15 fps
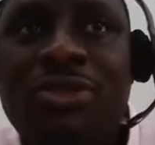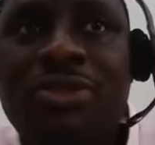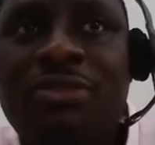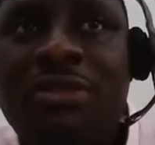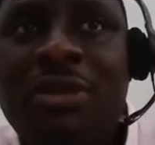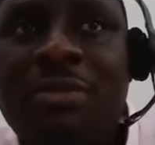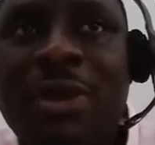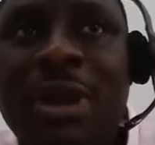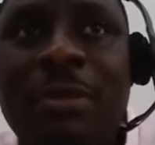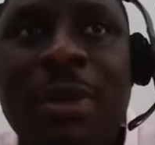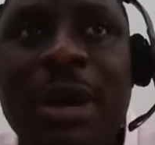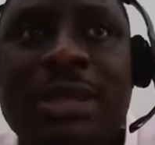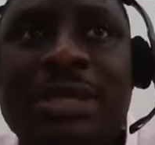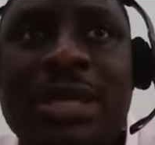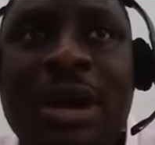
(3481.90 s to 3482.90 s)
3
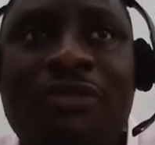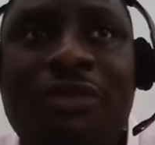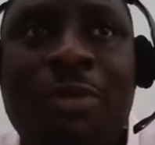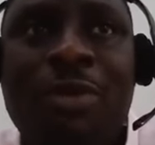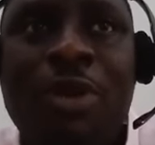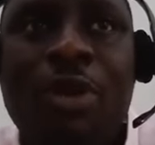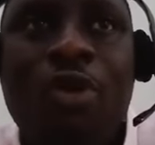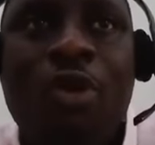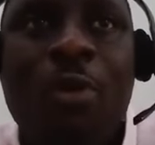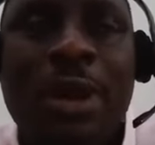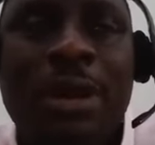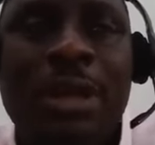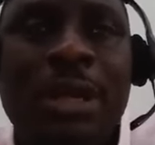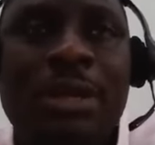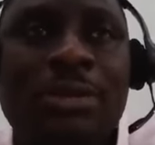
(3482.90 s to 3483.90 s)
members can form a quorum,
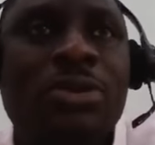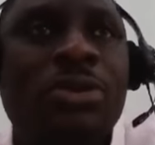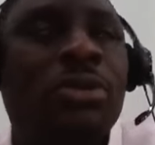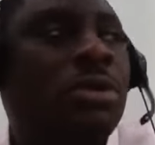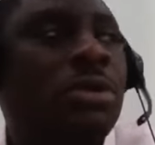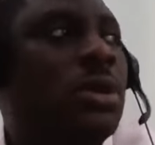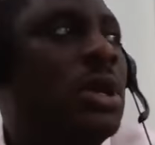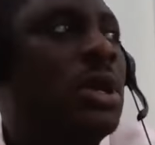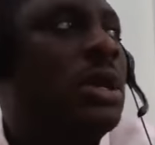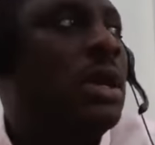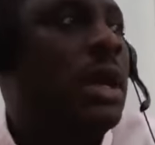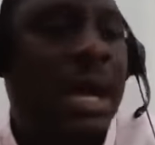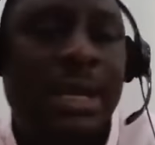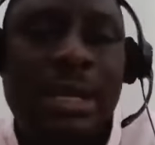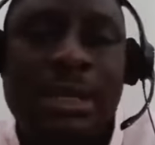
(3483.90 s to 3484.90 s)
and
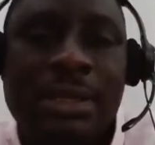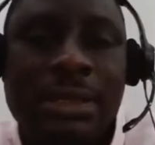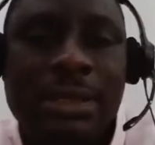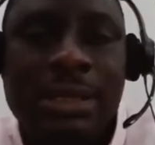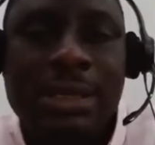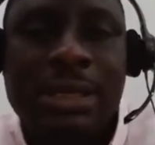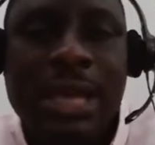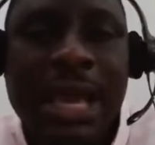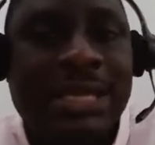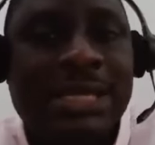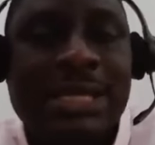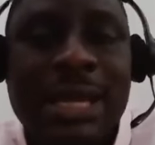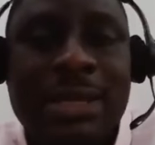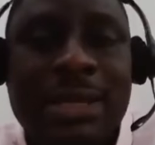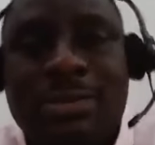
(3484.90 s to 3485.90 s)
then the
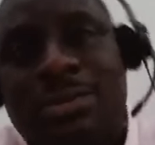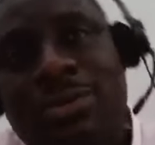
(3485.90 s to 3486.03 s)
SN